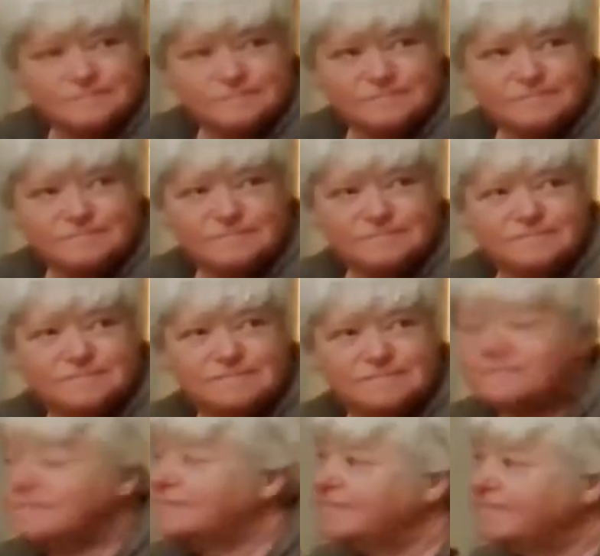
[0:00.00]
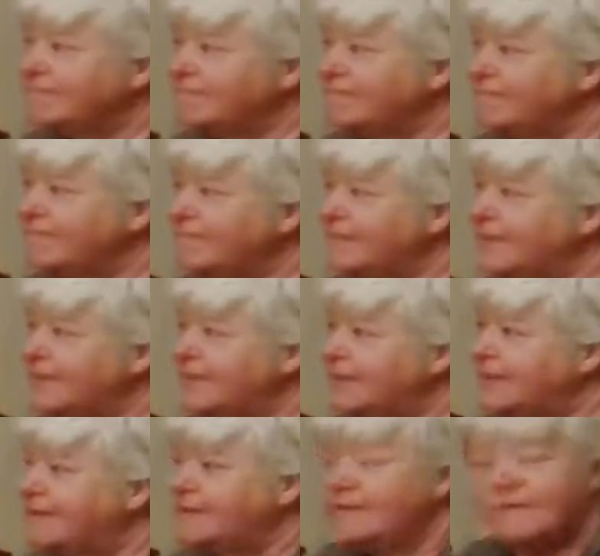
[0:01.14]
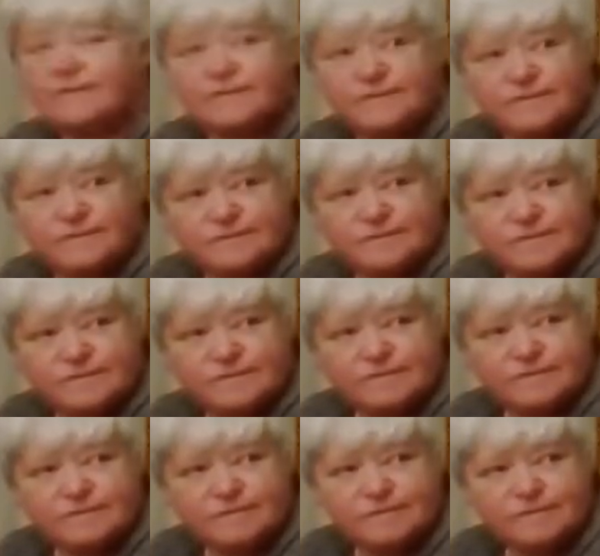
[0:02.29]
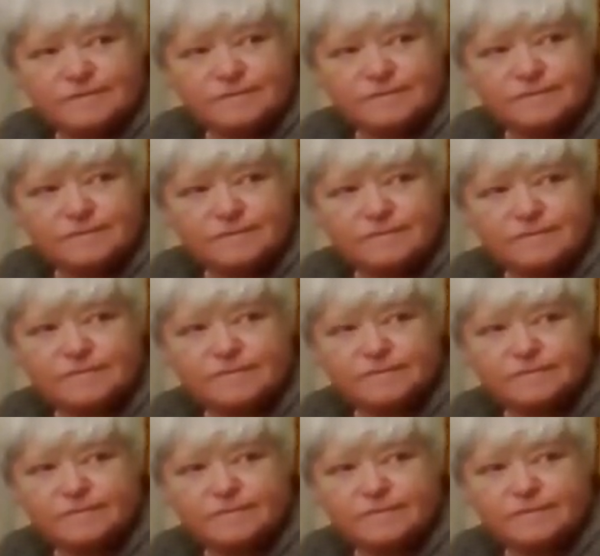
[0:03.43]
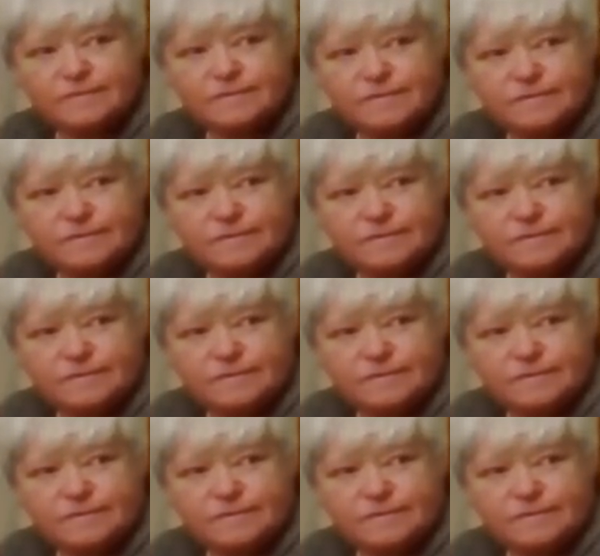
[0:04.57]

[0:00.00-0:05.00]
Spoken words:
The person shown says nothing.